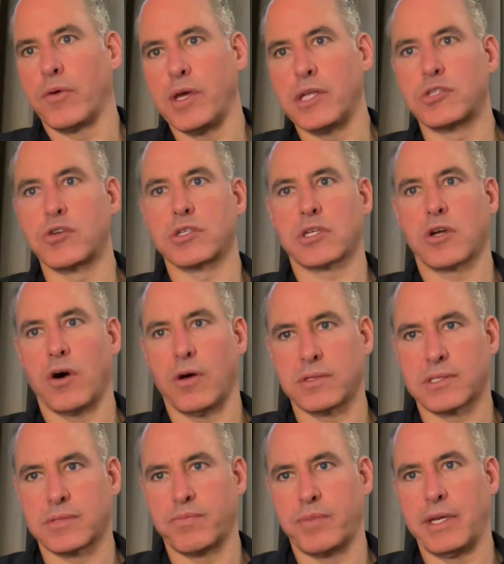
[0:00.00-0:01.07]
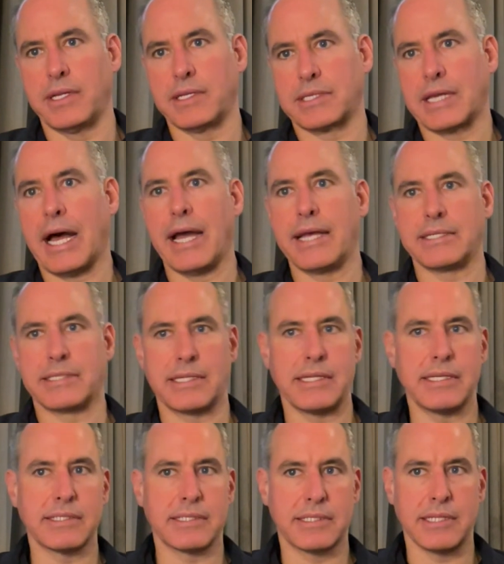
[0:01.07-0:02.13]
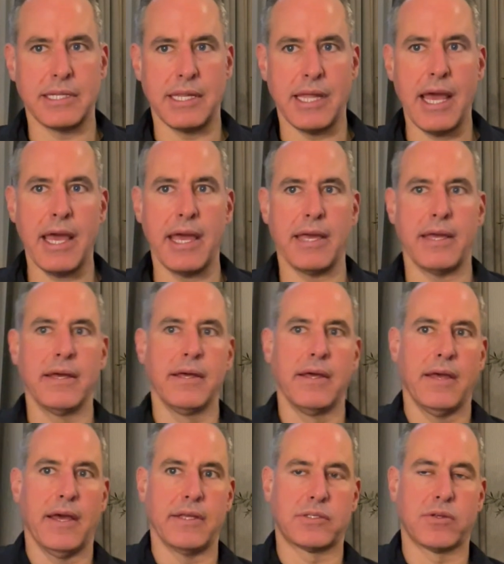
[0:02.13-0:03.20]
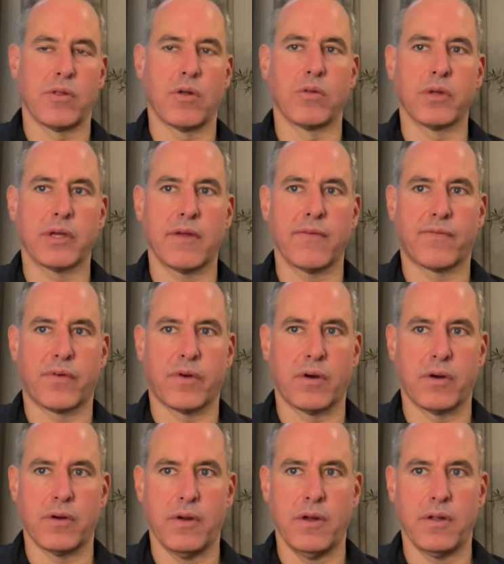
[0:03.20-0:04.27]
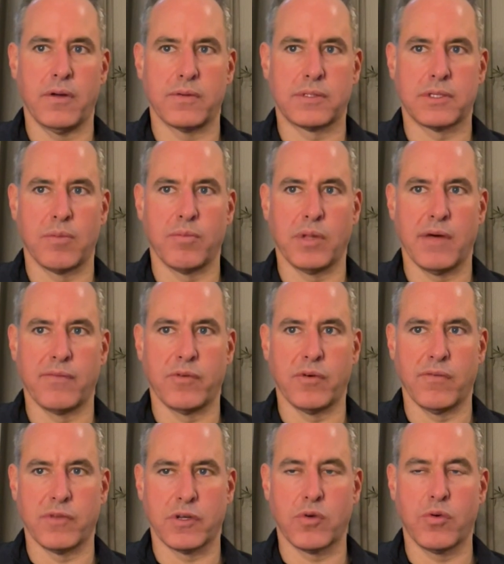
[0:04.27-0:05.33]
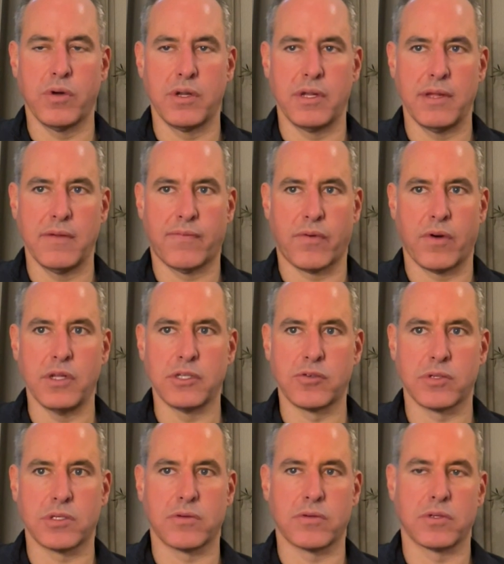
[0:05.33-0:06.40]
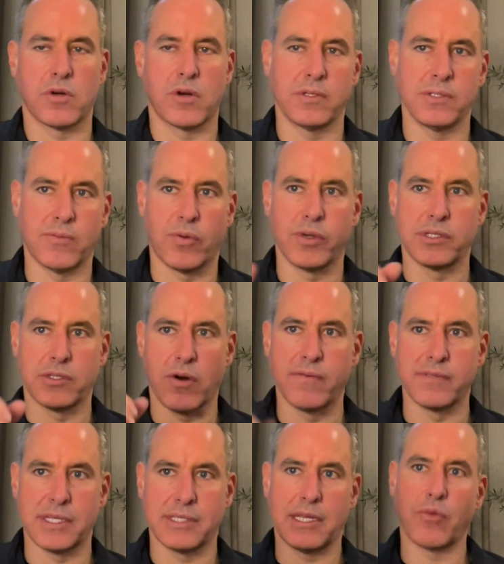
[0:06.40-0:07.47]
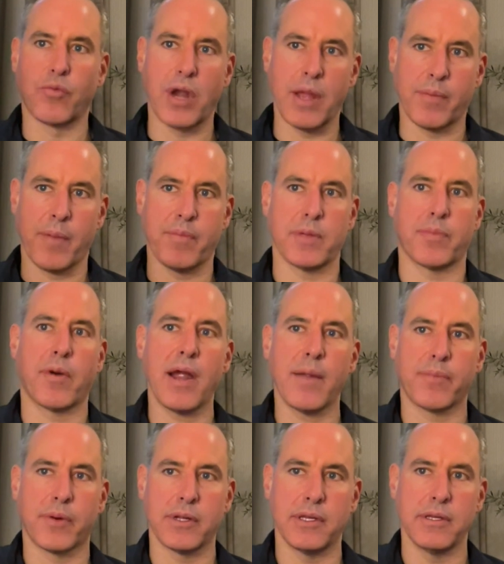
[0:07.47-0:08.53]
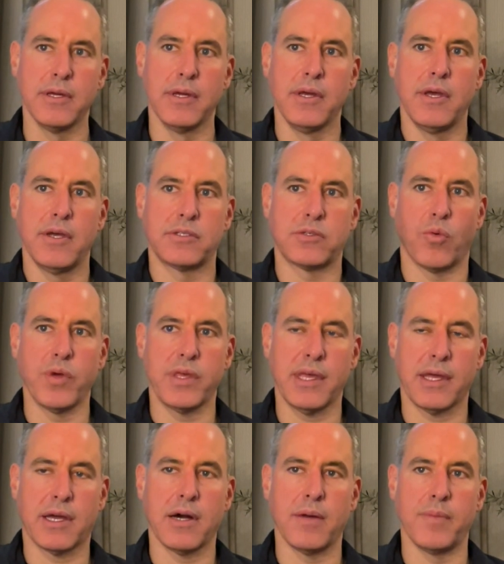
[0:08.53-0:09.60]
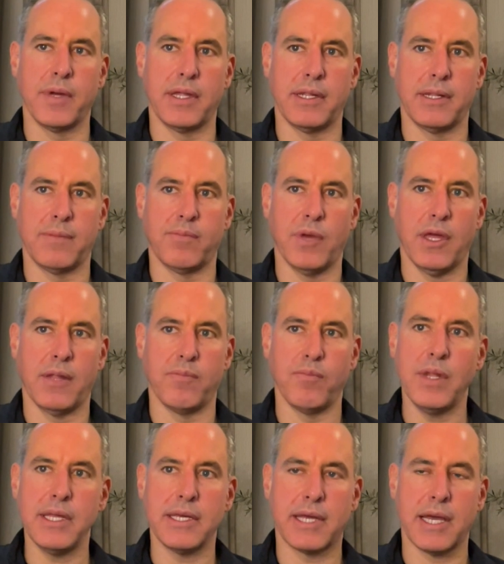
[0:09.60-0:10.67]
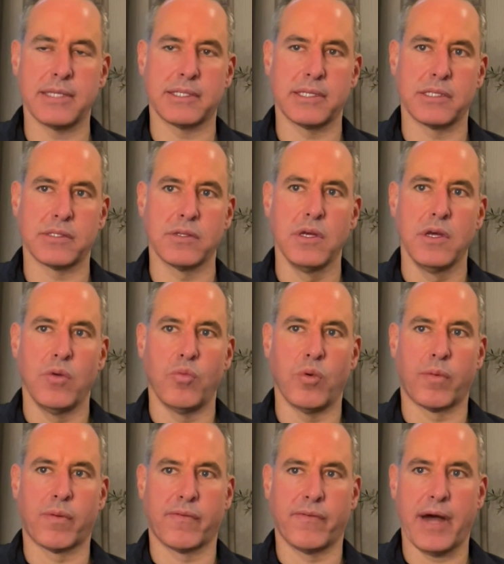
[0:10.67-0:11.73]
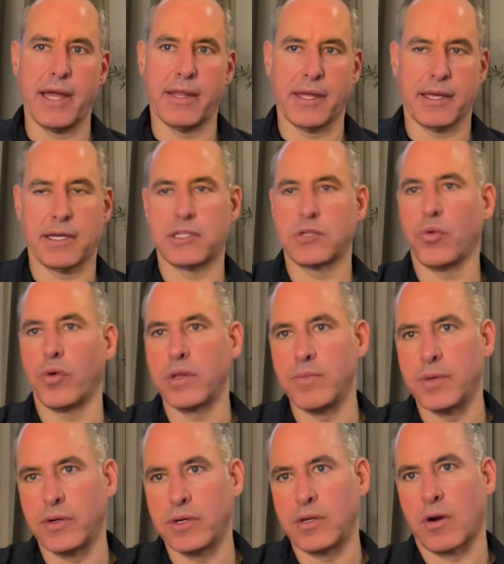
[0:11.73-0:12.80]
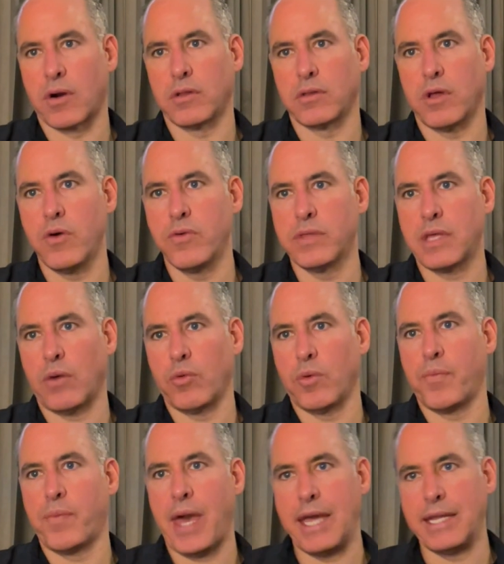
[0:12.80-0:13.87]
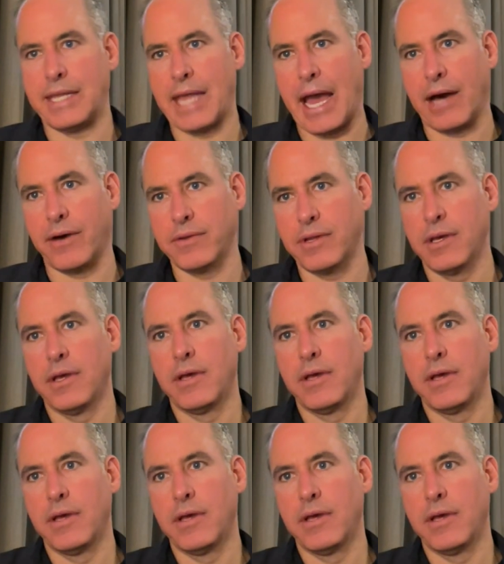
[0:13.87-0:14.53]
interest costs being as high as it is today. And so they're looking for, some level of liquidity for interest reserves as they ramp up the property. So we can come in and in many cases, we'll provide like a $20 million loan that will pay down